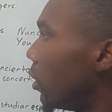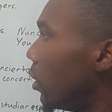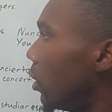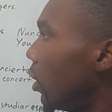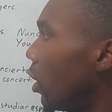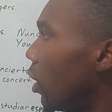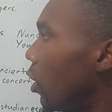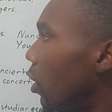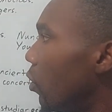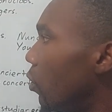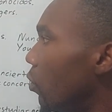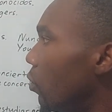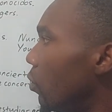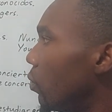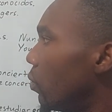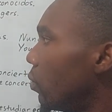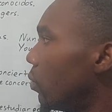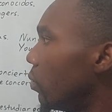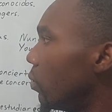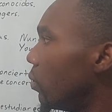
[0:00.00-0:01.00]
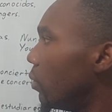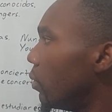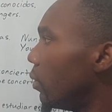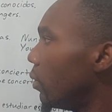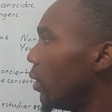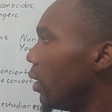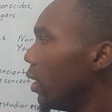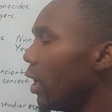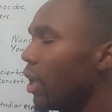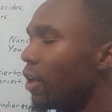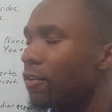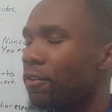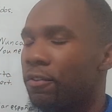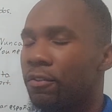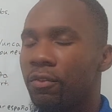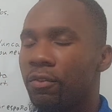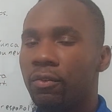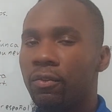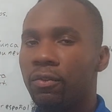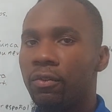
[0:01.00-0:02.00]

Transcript: Now, if